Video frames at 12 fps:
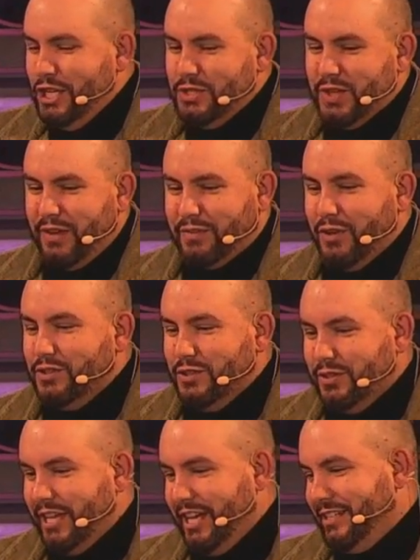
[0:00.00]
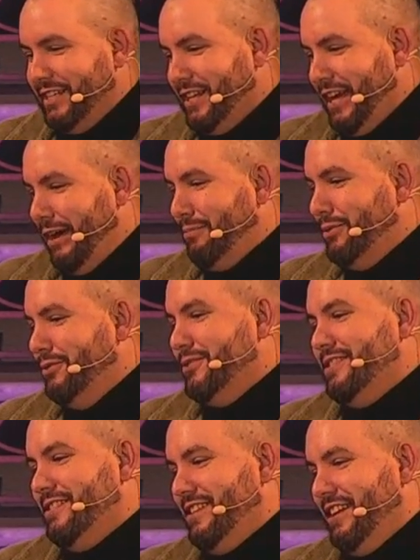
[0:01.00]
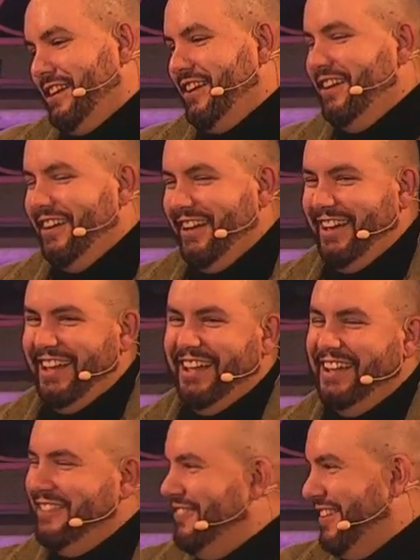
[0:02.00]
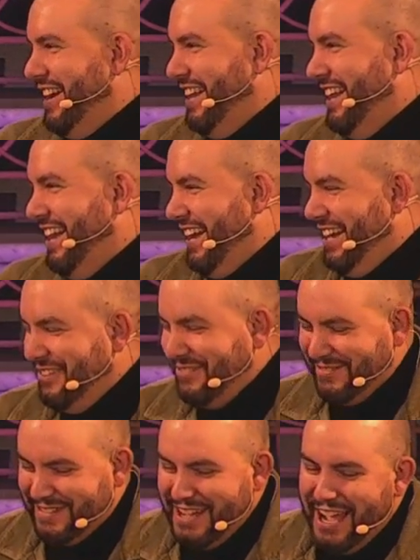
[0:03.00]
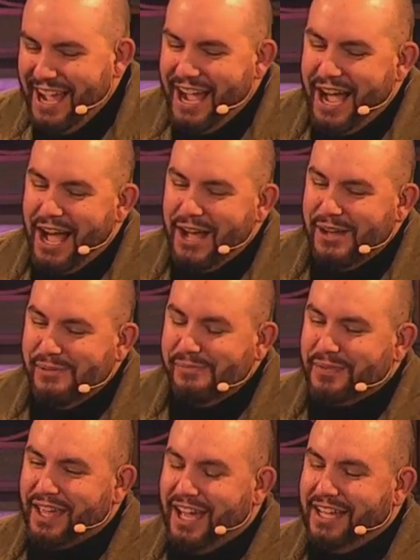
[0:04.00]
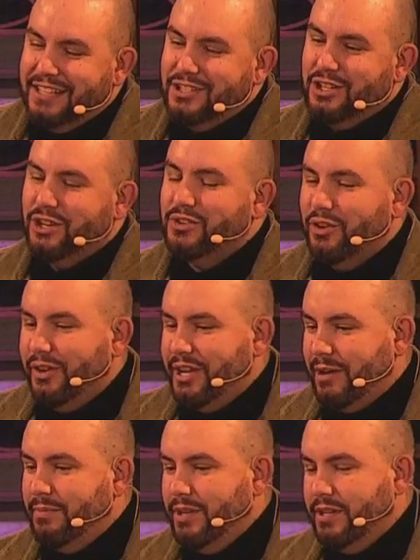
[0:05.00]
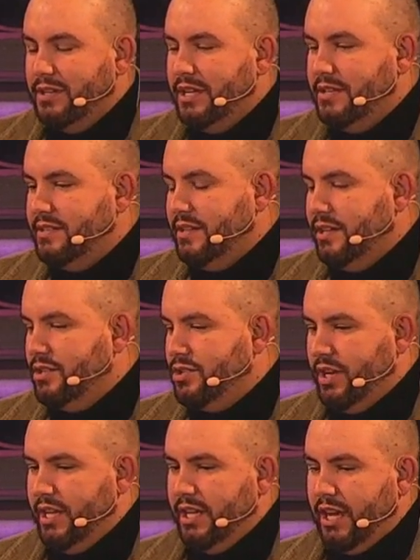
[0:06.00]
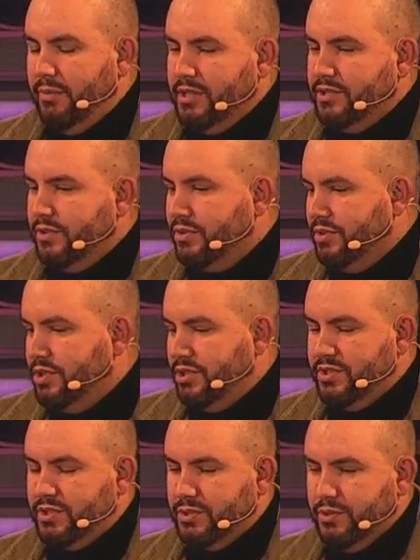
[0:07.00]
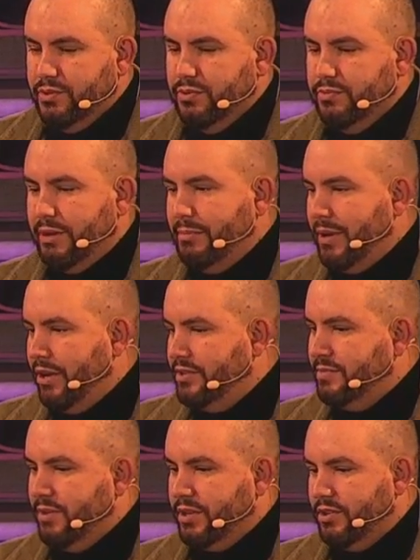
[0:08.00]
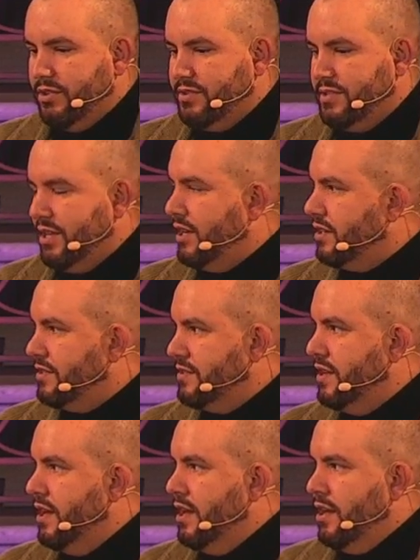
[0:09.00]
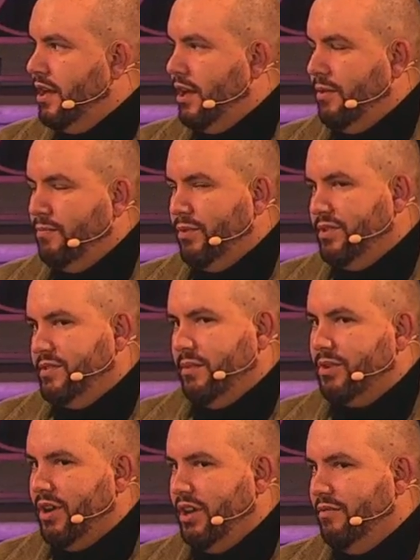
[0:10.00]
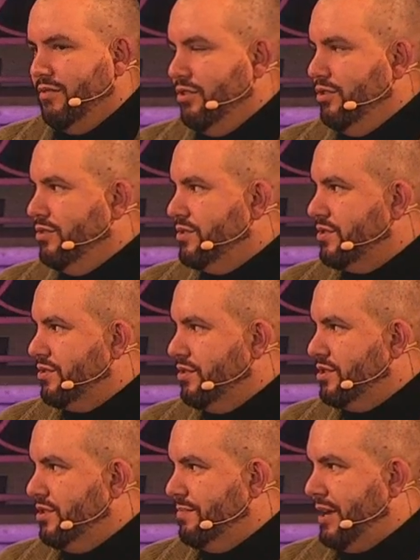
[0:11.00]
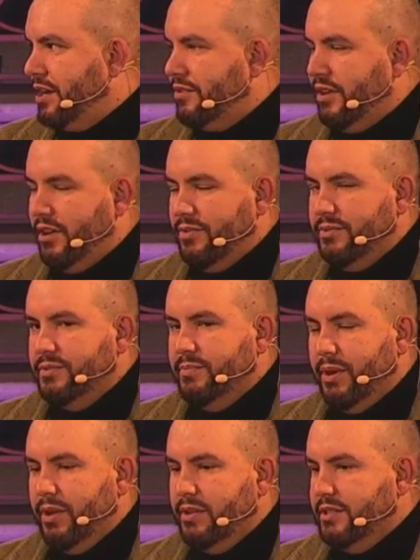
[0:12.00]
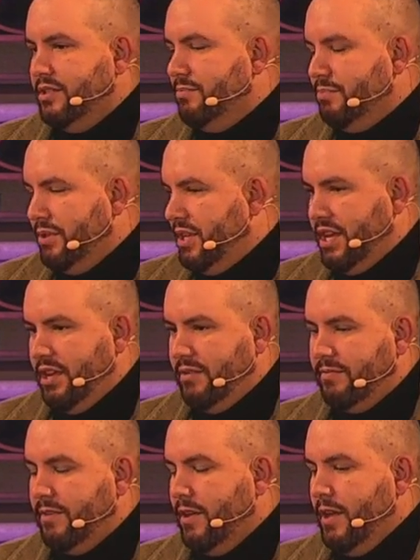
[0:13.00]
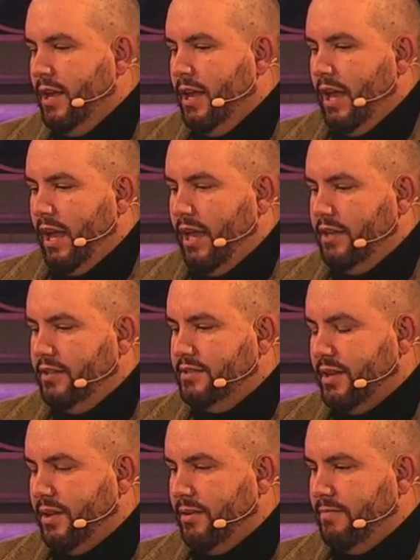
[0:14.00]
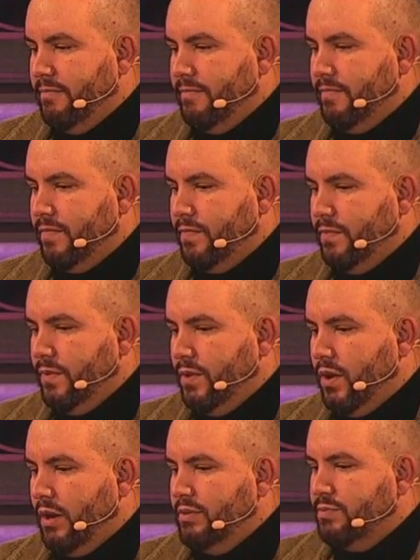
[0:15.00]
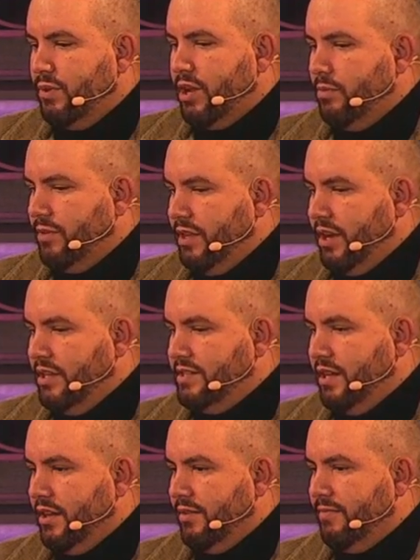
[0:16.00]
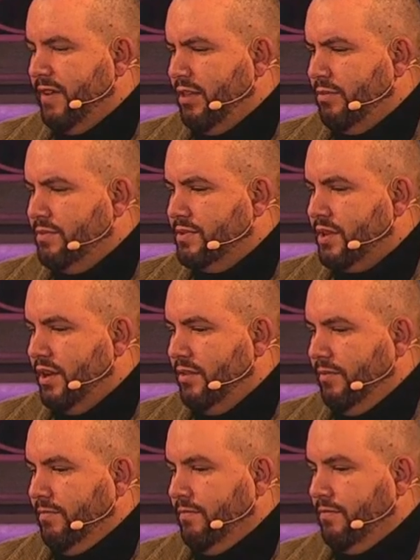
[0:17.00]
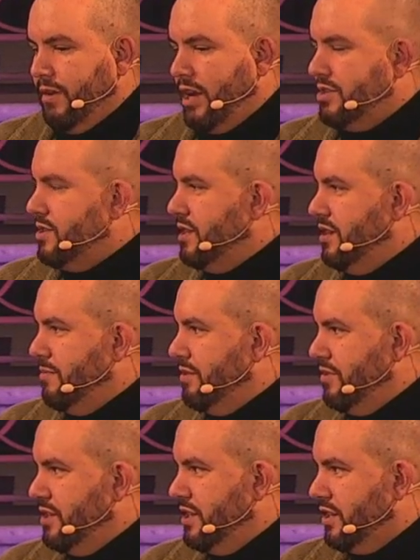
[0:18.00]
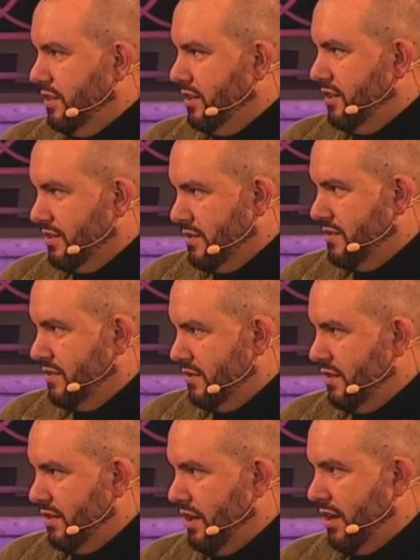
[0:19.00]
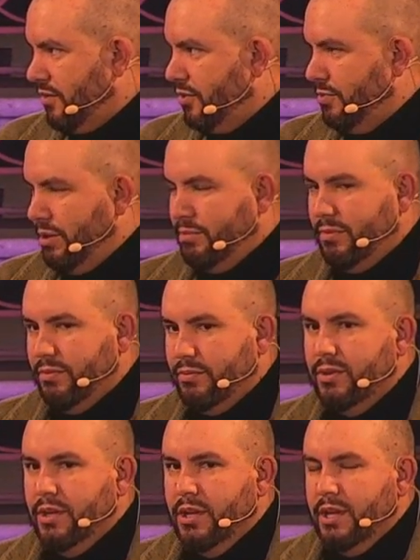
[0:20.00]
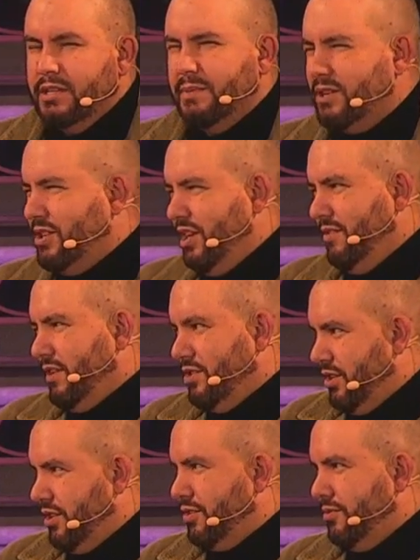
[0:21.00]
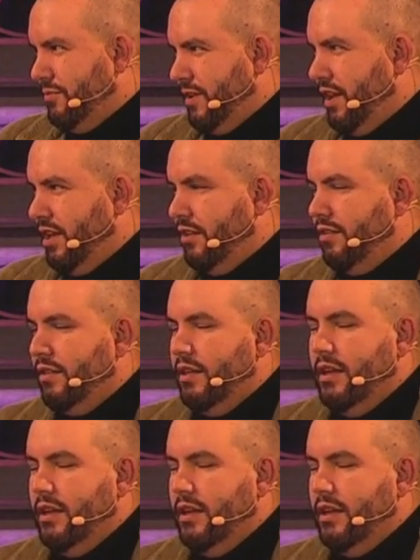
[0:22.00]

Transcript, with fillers: So I've got two gay capitals in my life. Um, and you know, growing up in, in Sydney, Australia, I went to a Christian school. My parents were agnostics, um, with some kind of loose Christian background, but didn't believe. And um, you know, I was brought up with the idea that faith was kind of rationally a bit ridiculous, and how could people especially evangelical faith.